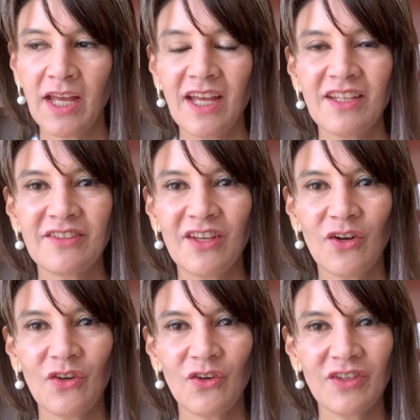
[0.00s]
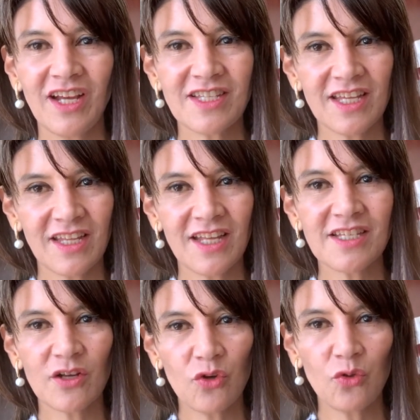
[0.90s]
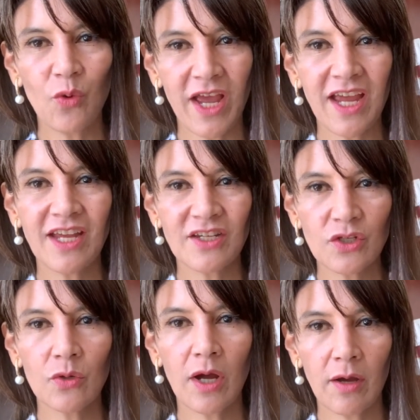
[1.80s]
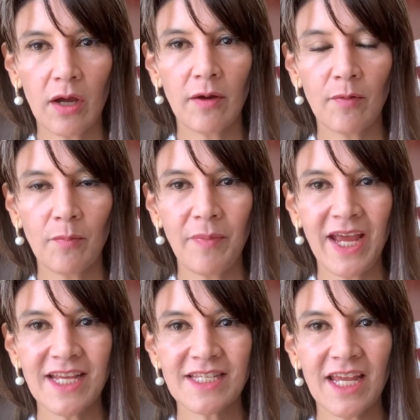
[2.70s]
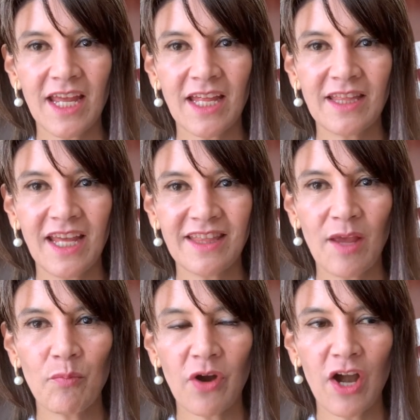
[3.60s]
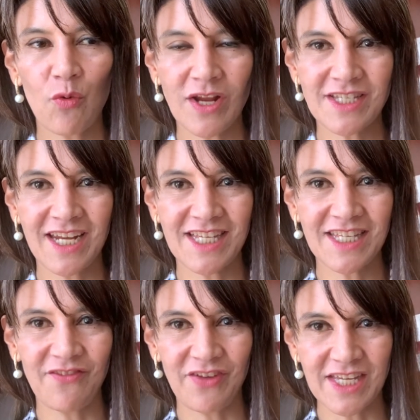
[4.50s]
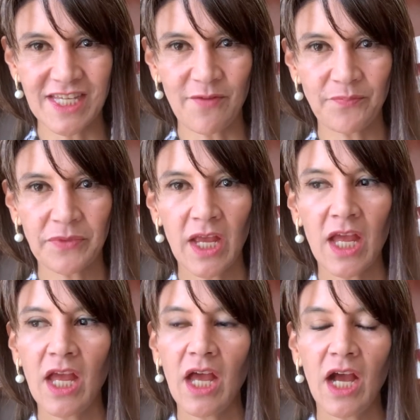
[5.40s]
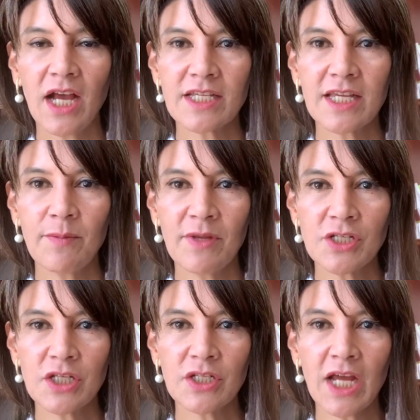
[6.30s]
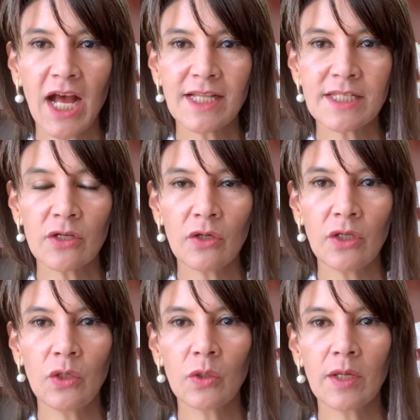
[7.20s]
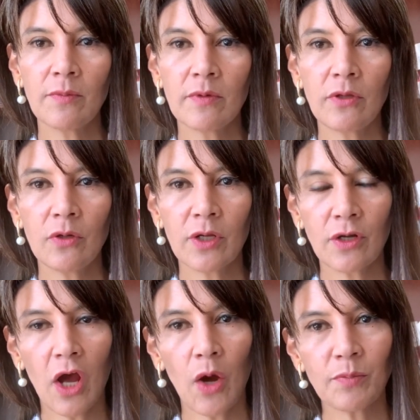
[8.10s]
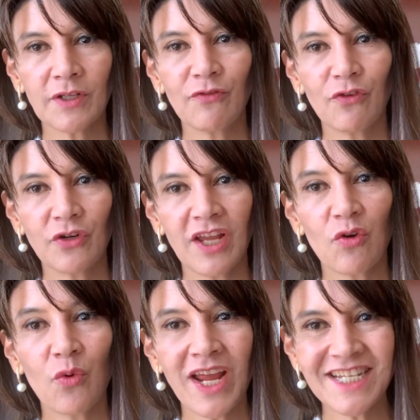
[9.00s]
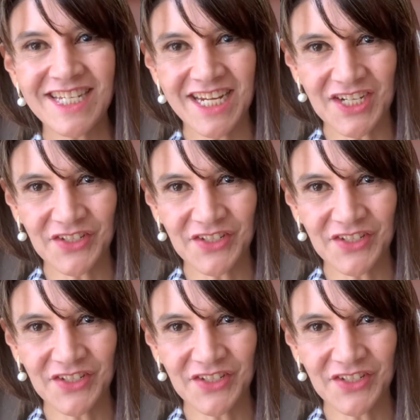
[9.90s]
So that's a good way to base the temporary residency visa. As I mentioned, also you can opt for the Rentiers